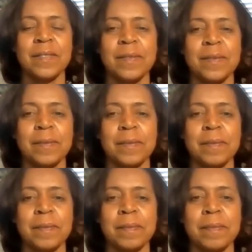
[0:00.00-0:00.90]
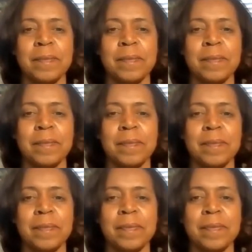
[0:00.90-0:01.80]

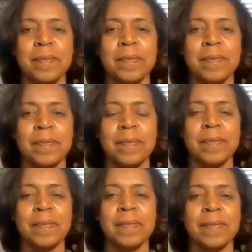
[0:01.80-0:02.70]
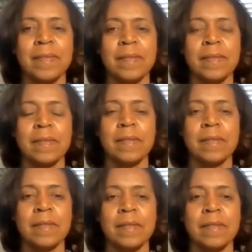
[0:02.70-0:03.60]

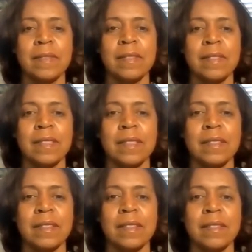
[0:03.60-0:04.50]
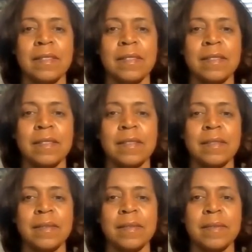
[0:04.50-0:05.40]

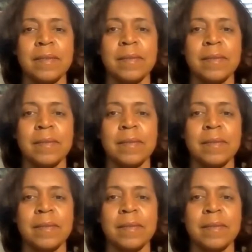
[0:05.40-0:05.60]
(silent)